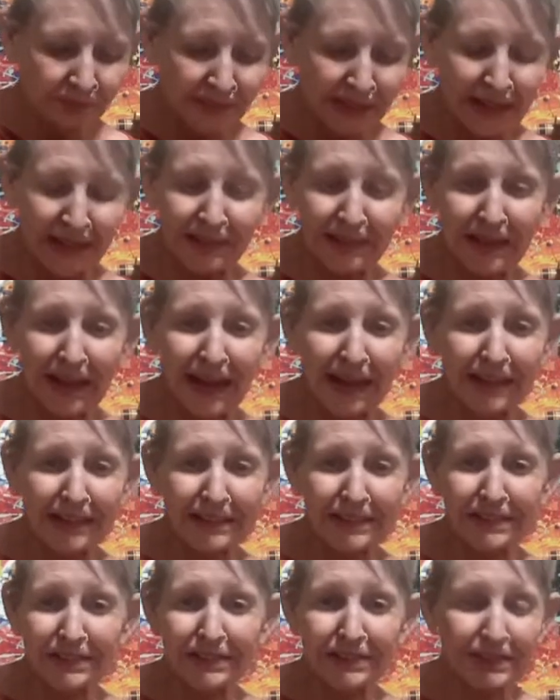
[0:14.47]
and that
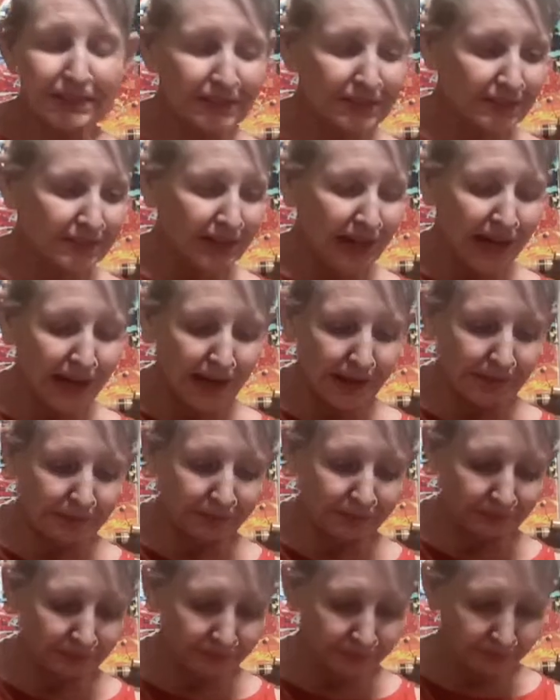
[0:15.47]
is
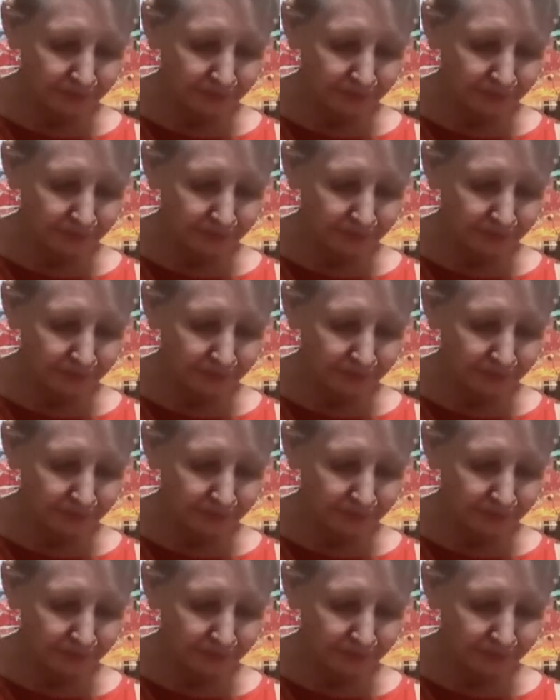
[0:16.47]
um,